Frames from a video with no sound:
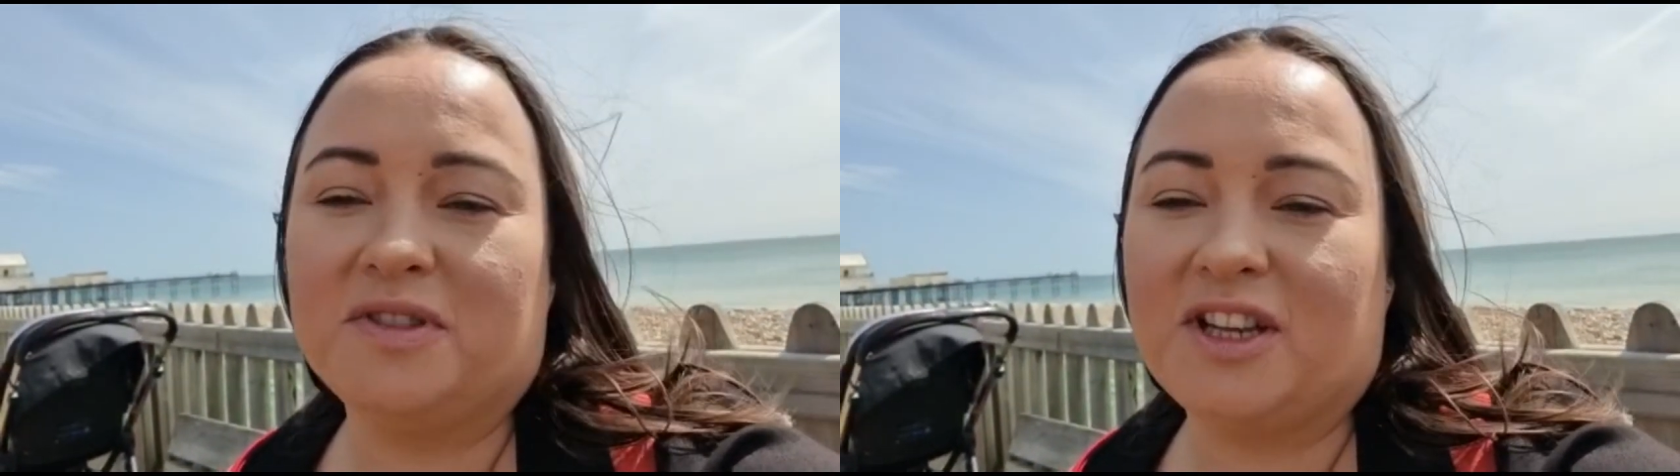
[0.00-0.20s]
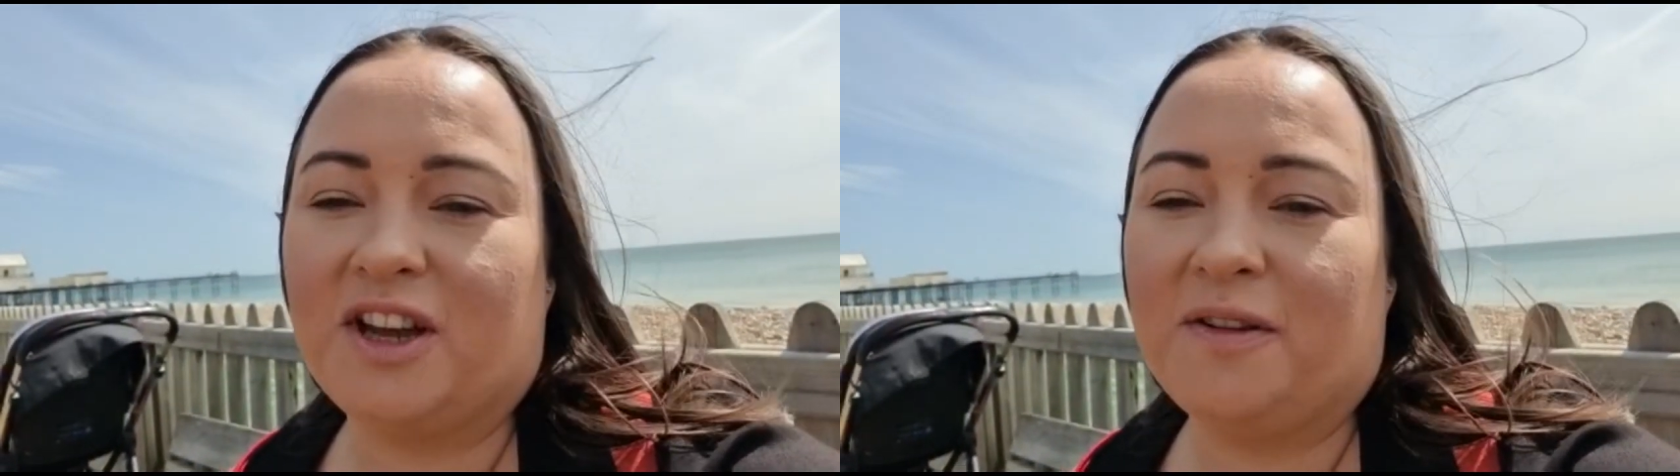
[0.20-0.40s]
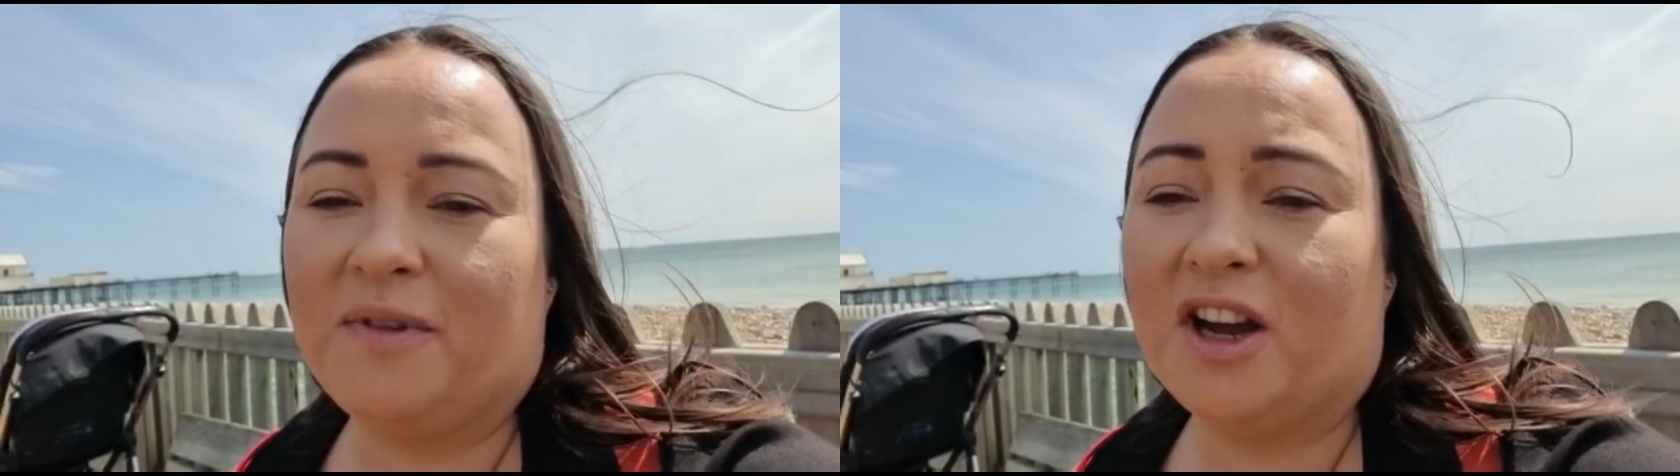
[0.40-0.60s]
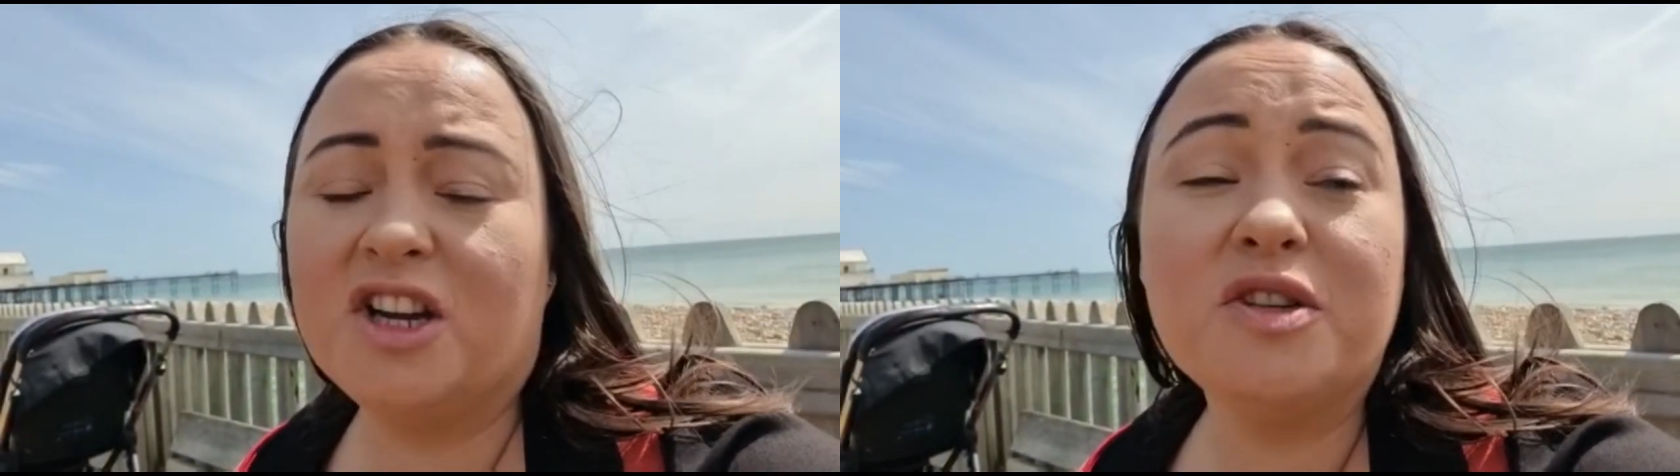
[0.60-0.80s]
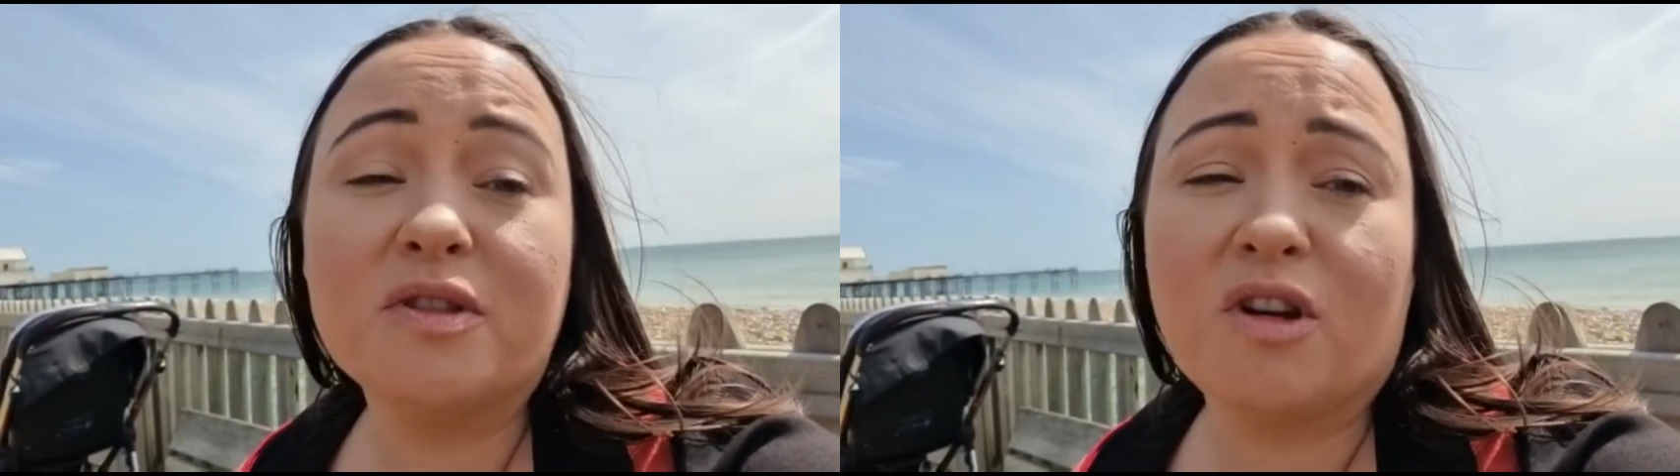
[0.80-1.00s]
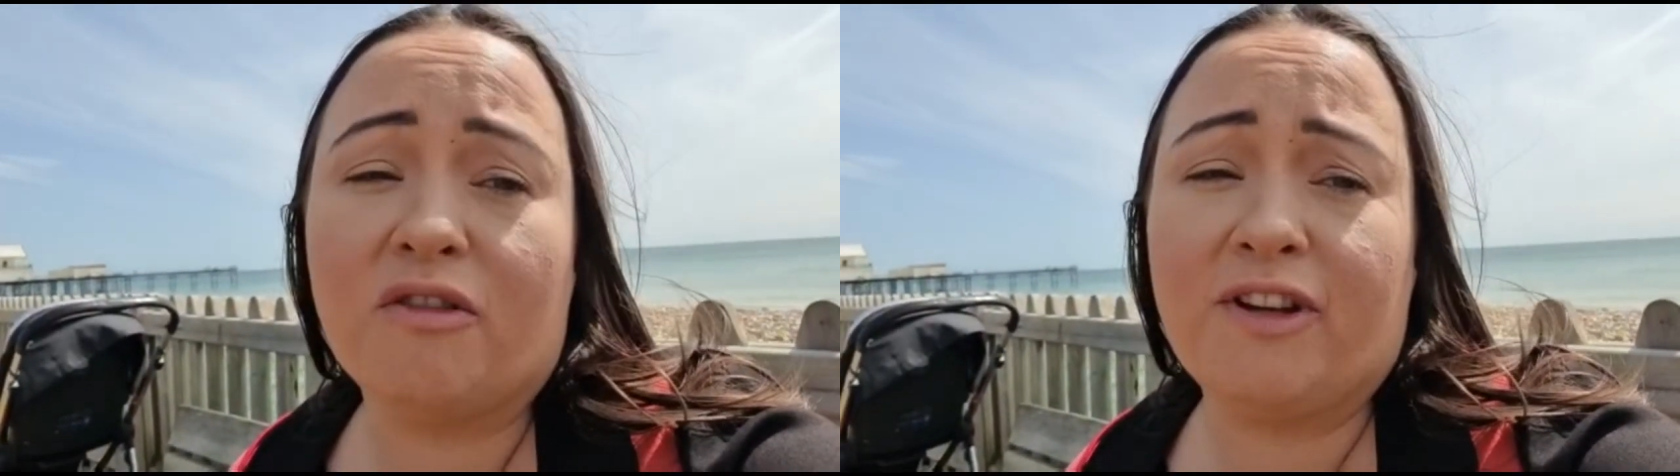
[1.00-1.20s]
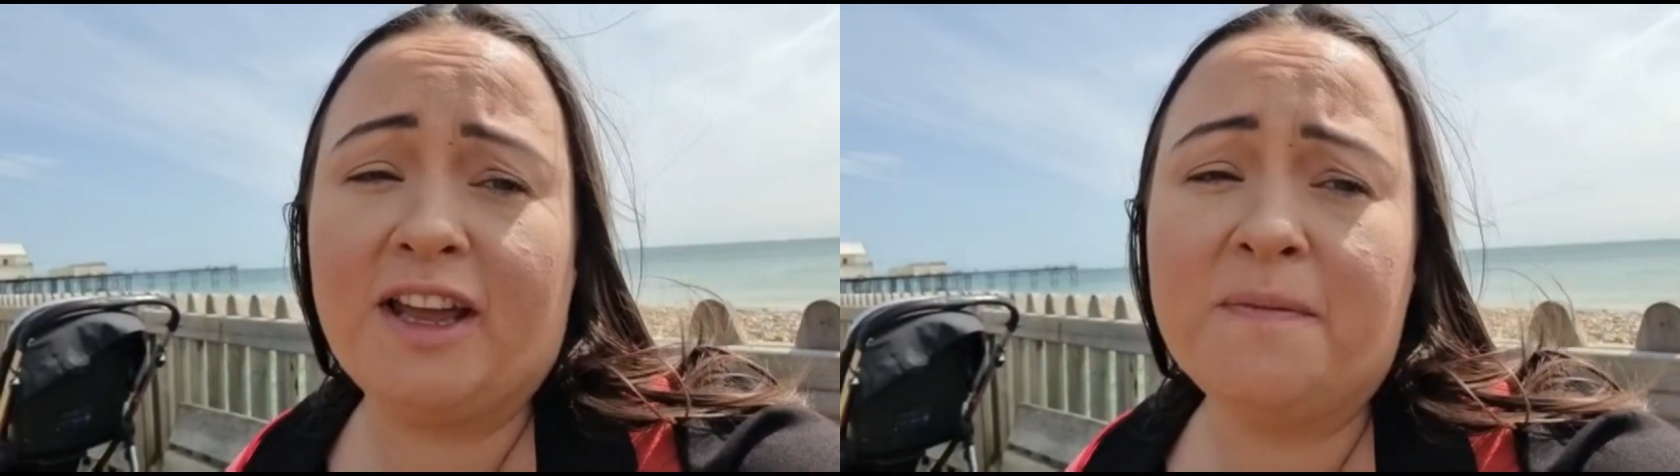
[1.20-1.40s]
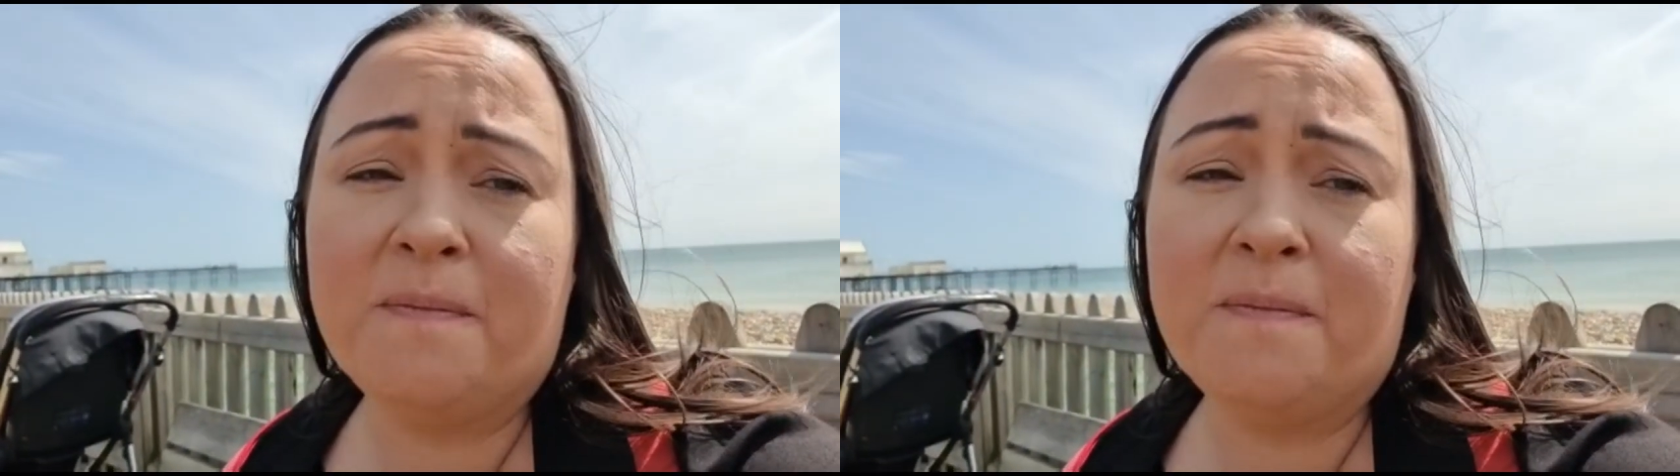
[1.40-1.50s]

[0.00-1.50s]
So I could do with a coffee.